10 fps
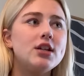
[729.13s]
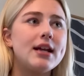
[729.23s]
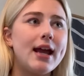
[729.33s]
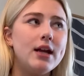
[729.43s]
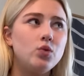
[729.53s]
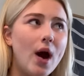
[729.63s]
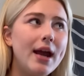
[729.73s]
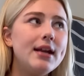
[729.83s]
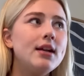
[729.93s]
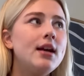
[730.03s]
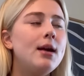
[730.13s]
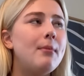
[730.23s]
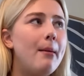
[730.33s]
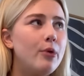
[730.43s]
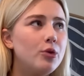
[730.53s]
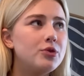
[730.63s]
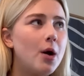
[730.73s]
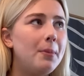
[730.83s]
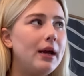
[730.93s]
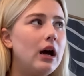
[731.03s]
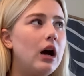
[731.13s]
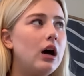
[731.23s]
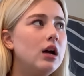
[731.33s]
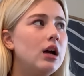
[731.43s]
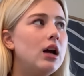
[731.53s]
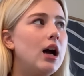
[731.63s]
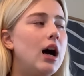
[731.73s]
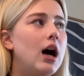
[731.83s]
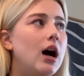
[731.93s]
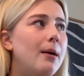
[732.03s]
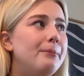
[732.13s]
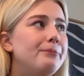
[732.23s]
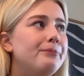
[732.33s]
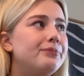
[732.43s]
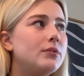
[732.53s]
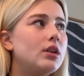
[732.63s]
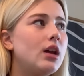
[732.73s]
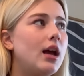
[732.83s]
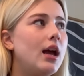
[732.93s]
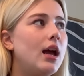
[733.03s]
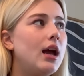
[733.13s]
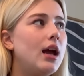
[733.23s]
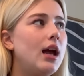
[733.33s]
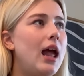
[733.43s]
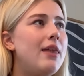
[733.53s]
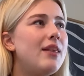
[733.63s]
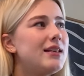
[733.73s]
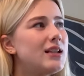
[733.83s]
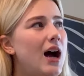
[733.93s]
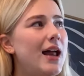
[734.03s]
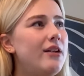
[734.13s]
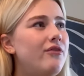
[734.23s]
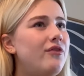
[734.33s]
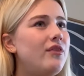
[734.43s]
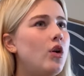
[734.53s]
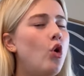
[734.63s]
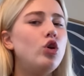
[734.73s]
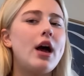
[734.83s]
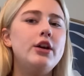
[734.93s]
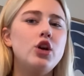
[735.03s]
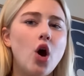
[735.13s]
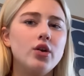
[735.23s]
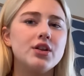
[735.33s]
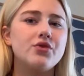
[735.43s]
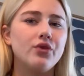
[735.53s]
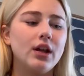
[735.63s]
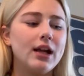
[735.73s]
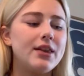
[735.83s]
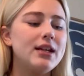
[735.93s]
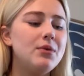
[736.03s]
is I gained weight. My boobs got bigger. And that's kind of all I noticed, really. I think it